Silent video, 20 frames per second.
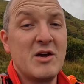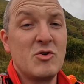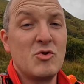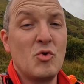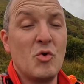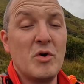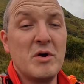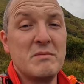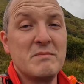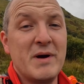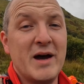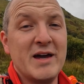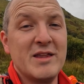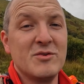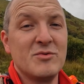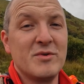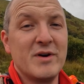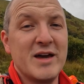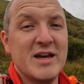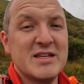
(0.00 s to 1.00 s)
Going by the
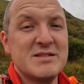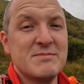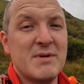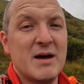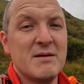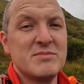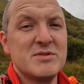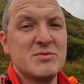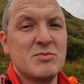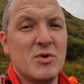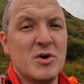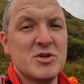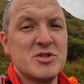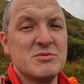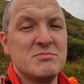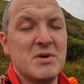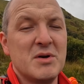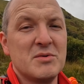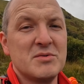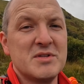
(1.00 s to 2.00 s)
West Maps, what I
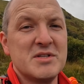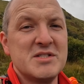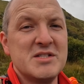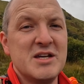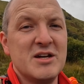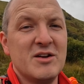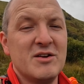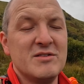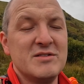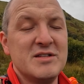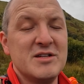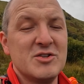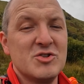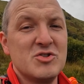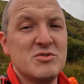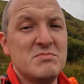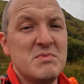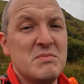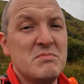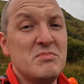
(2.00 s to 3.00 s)
should be able to see around here
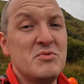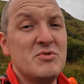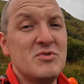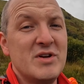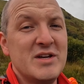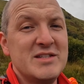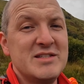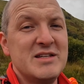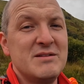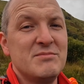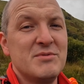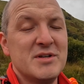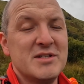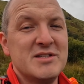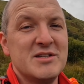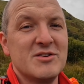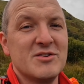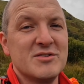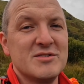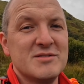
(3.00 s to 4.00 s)
should be
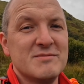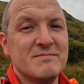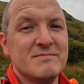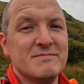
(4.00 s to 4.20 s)
pretty good.